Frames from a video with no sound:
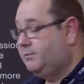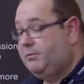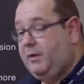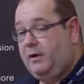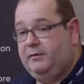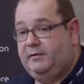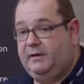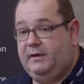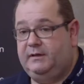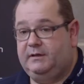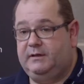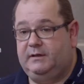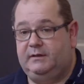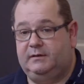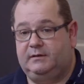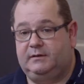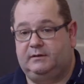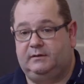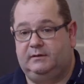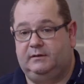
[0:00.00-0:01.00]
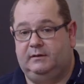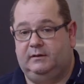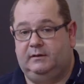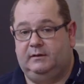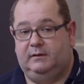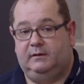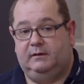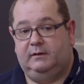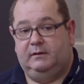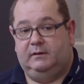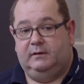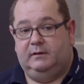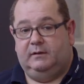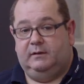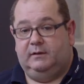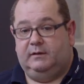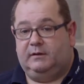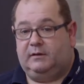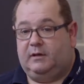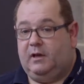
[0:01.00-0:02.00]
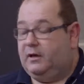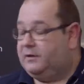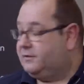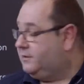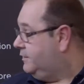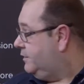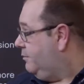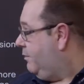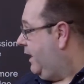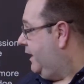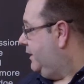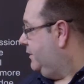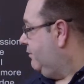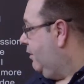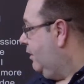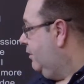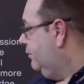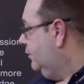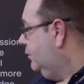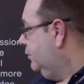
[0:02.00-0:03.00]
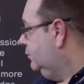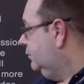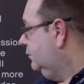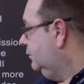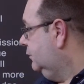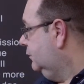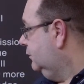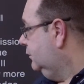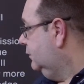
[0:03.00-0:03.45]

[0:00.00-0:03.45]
both engines. The class as a major overhaul.